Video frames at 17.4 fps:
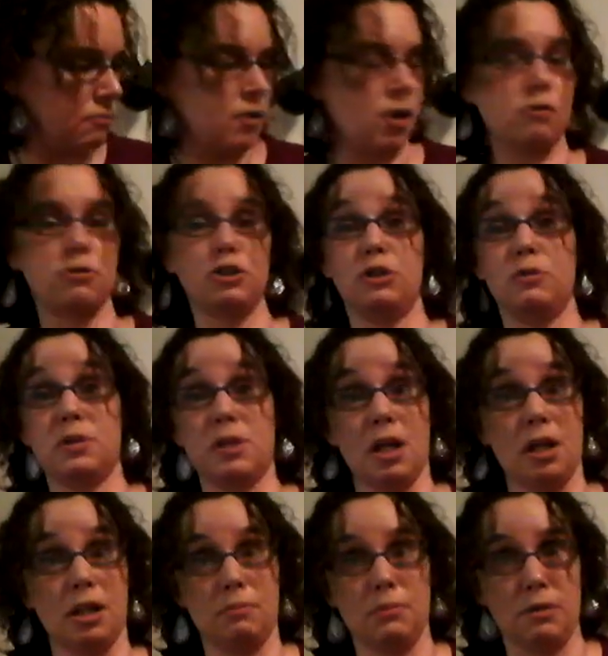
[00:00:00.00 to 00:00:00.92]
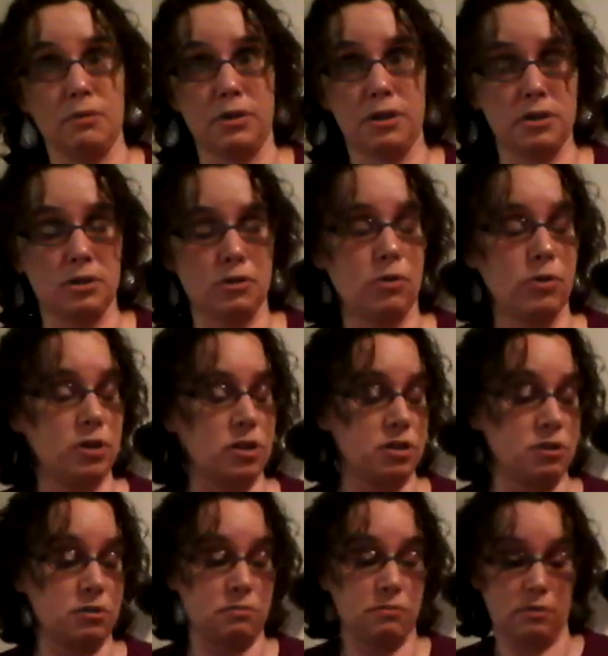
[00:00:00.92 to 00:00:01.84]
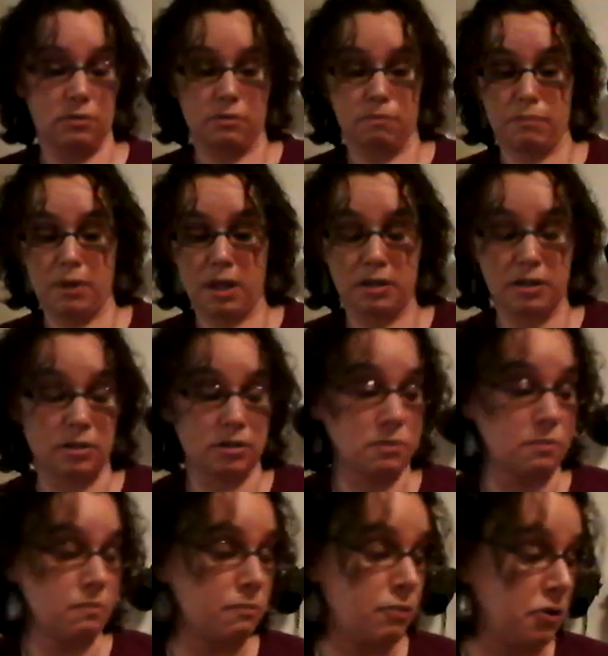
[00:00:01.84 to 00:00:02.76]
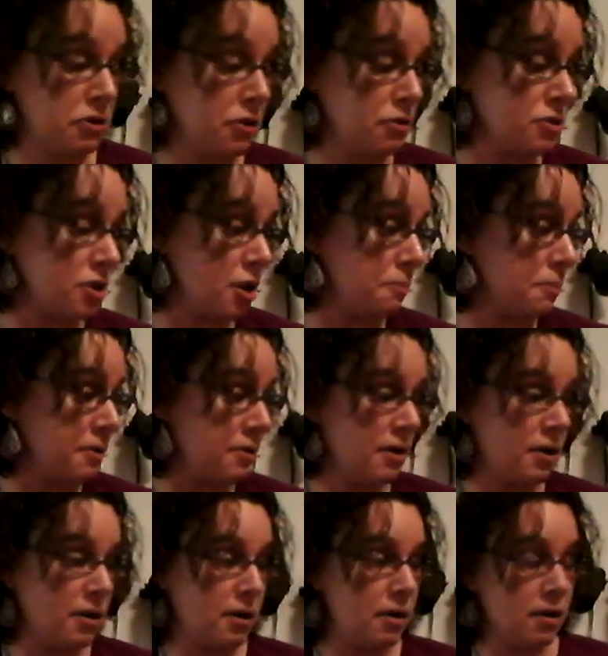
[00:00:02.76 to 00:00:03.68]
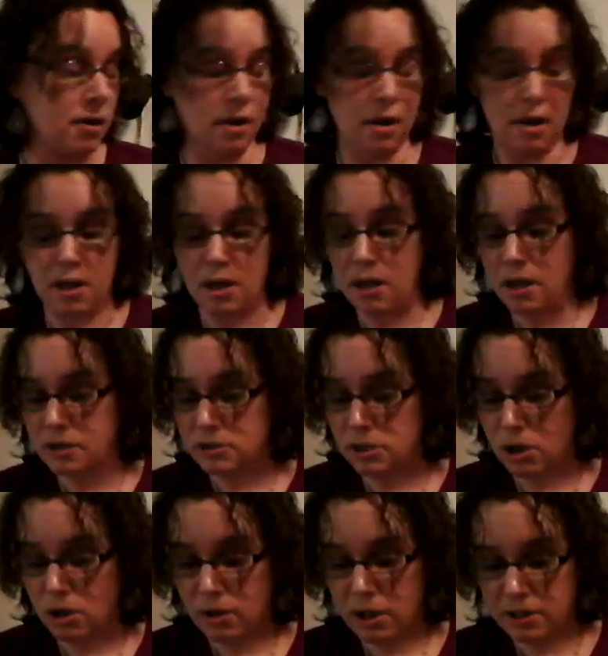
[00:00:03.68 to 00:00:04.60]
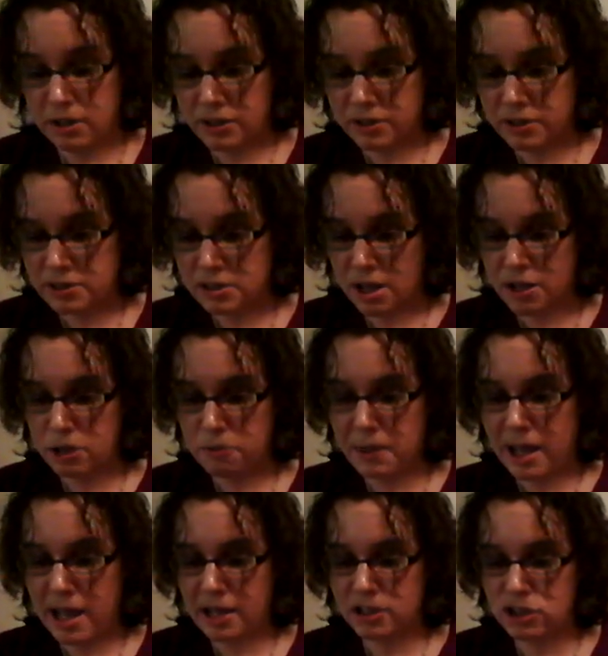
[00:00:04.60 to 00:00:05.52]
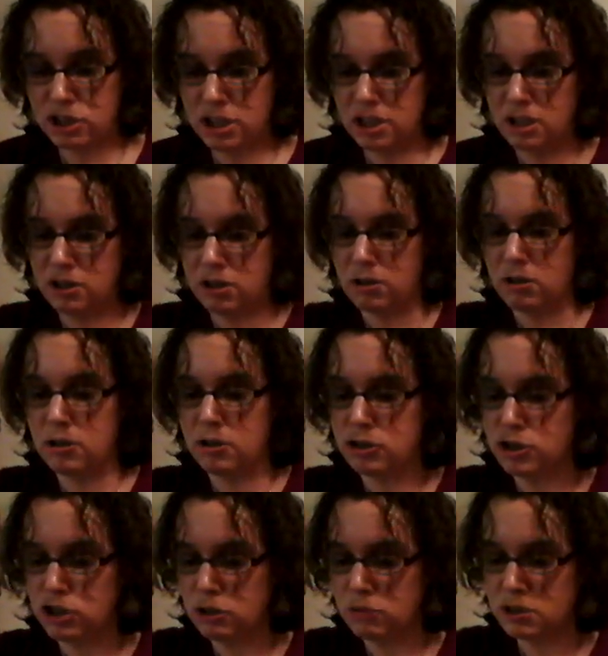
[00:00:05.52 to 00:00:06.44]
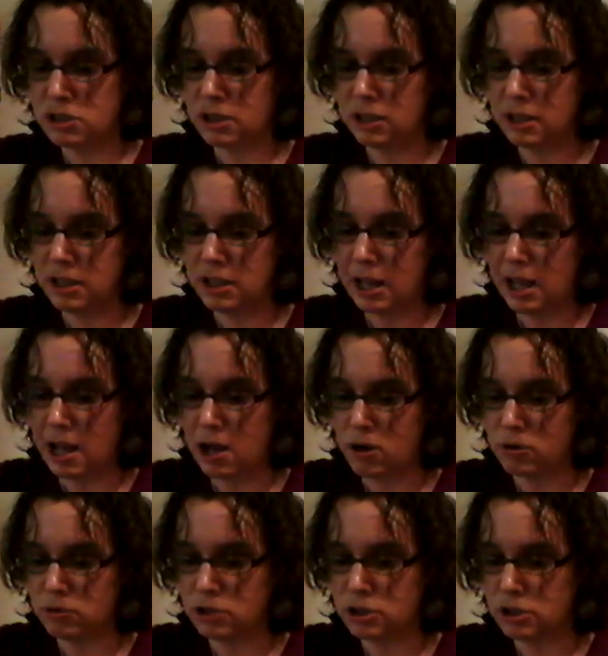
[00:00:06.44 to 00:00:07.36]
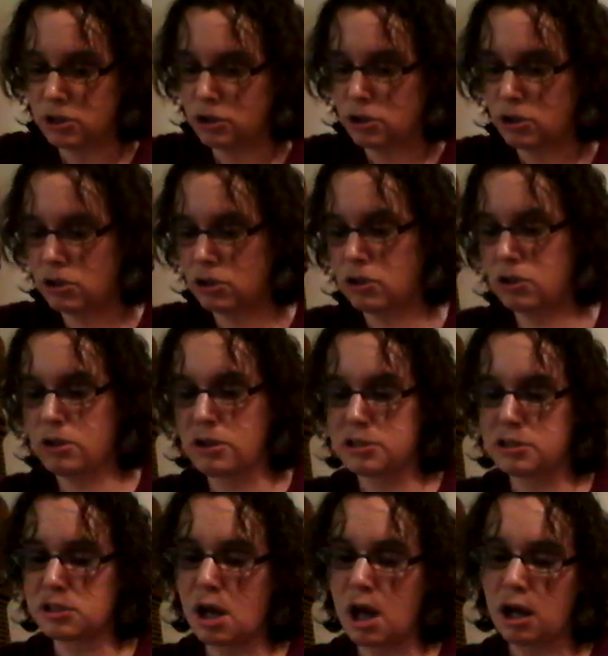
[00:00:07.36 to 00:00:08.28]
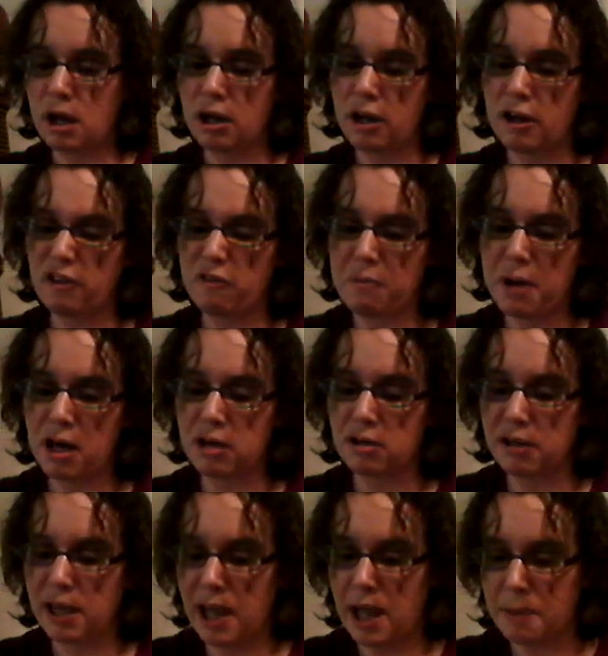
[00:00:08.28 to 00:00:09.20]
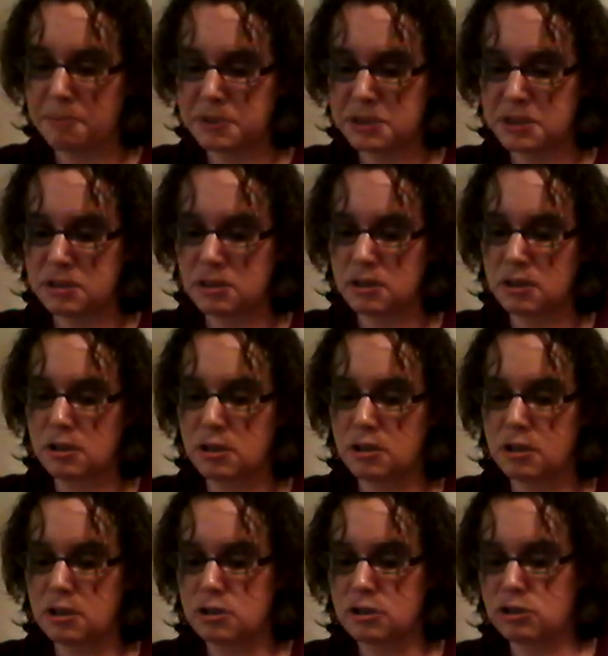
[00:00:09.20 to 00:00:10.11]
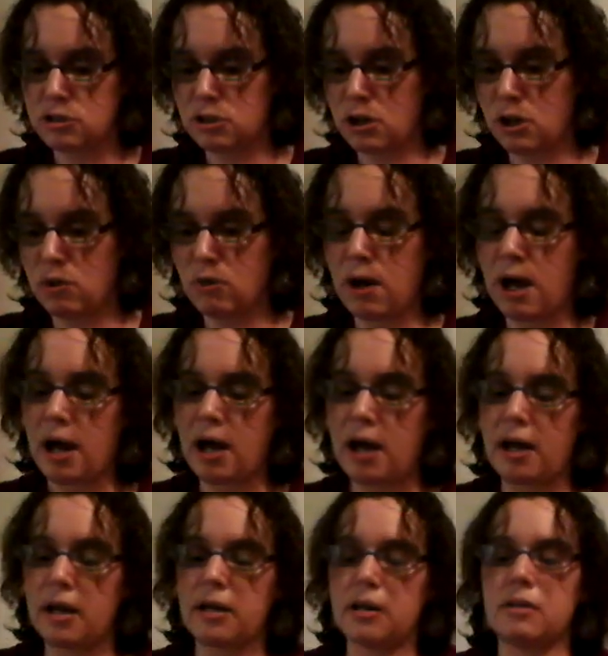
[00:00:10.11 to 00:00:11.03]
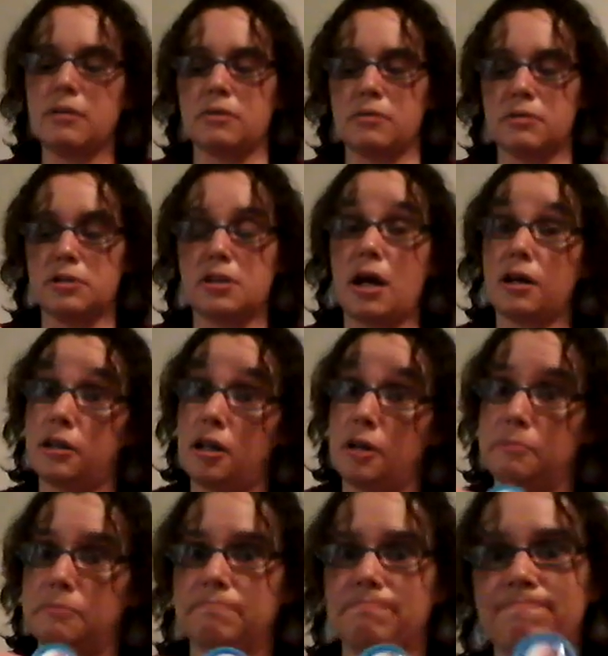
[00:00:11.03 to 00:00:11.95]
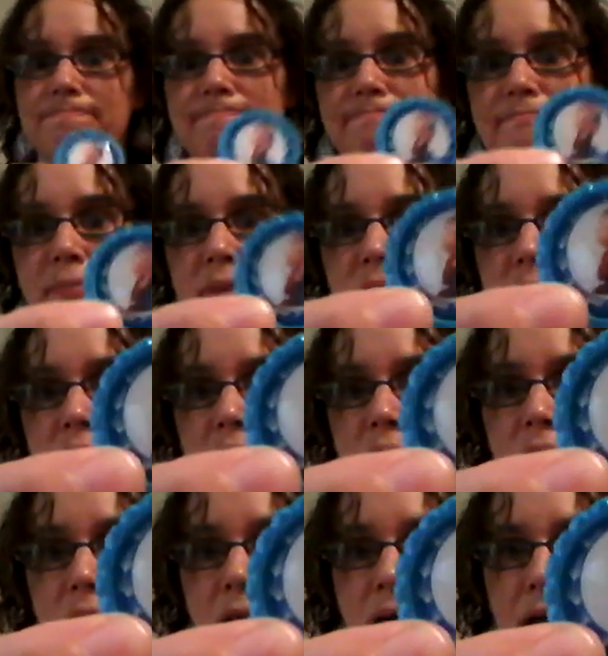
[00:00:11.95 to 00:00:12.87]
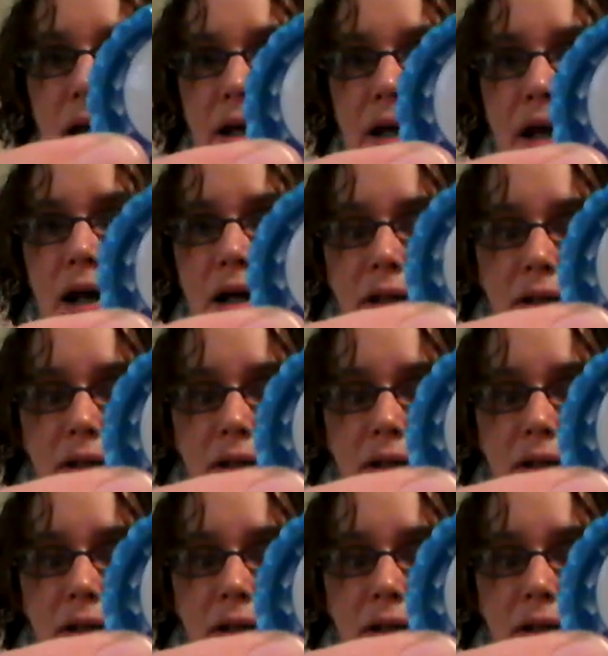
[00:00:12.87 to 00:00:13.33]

oh, she was killing me with these gorgeous pendants, putting those up. So, and then this other batch here, she was cleaning out her stock of bottle caps. So I stocked up. I got